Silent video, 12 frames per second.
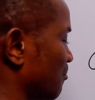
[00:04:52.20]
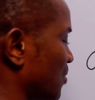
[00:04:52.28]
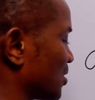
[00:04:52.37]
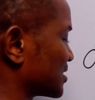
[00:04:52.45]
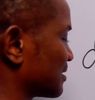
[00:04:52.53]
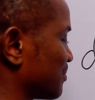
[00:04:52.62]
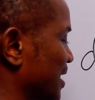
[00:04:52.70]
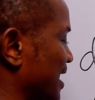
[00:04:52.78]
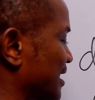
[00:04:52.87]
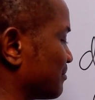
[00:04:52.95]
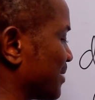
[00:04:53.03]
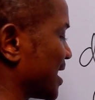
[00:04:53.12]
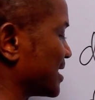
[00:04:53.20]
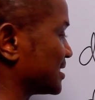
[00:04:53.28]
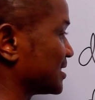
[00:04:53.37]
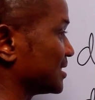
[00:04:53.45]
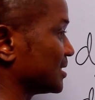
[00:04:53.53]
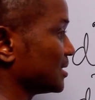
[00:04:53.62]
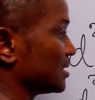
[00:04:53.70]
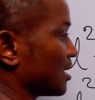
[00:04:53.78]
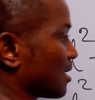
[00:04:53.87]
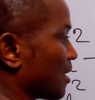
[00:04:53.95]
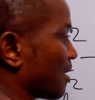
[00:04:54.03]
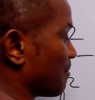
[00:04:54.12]
multiplied by d
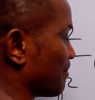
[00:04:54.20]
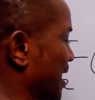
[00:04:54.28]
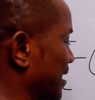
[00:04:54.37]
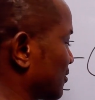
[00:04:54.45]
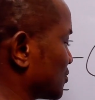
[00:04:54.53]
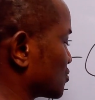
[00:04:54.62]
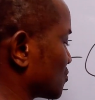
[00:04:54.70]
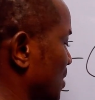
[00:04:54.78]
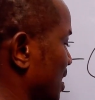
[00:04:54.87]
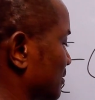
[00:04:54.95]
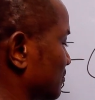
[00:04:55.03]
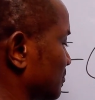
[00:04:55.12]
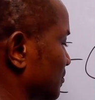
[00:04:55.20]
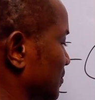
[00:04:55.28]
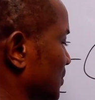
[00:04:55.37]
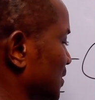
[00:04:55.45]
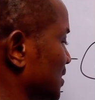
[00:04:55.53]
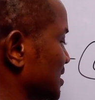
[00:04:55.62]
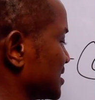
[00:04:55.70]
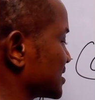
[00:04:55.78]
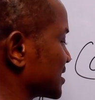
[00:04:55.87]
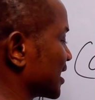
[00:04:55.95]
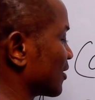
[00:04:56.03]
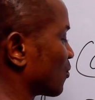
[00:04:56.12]
minus one
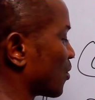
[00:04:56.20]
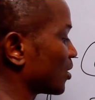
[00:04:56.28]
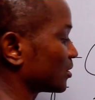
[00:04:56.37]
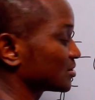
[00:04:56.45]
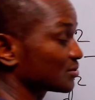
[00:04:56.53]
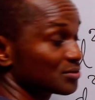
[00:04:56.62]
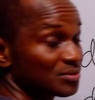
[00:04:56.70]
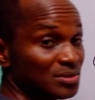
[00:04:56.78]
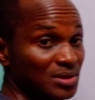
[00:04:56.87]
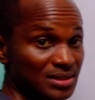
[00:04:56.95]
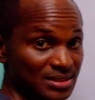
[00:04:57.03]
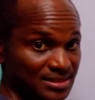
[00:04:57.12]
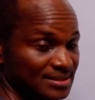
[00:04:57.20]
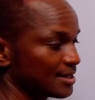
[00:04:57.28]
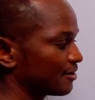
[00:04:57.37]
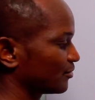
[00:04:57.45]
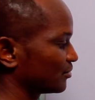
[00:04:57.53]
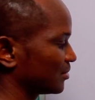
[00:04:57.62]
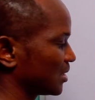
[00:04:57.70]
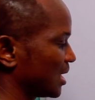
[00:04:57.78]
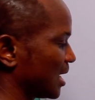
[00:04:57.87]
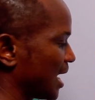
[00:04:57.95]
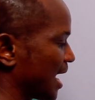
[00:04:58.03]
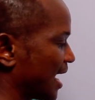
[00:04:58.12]
is equal to zero.
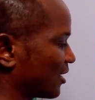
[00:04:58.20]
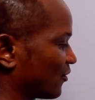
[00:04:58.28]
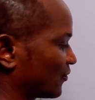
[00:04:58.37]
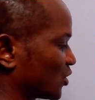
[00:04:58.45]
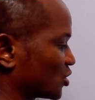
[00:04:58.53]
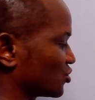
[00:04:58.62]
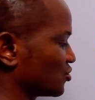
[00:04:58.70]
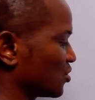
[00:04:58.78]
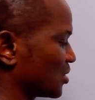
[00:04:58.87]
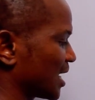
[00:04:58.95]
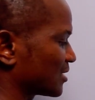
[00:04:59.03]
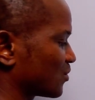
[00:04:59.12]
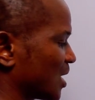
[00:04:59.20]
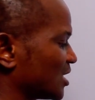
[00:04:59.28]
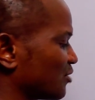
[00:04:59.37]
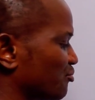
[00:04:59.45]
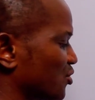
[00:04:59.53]
And of course, you know that when the